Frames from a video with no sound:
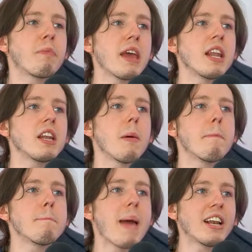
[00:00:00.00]
been
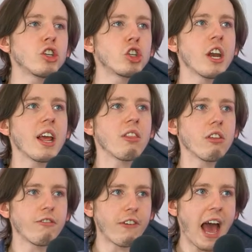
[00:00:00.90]
mentioning
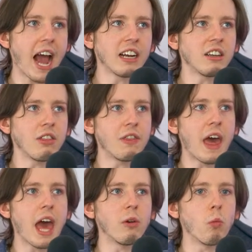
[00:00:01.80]
the fact
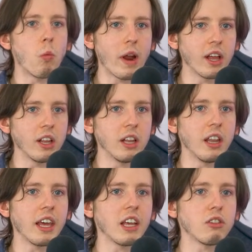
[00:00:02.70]
that
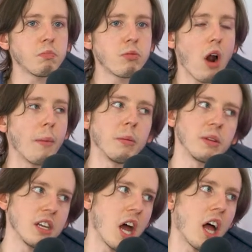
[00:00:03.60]
Will is
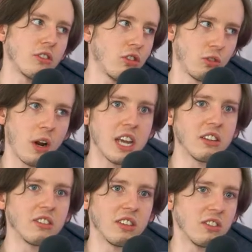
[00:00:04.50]
probably not
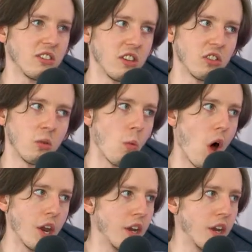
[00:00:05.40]
straight since season one.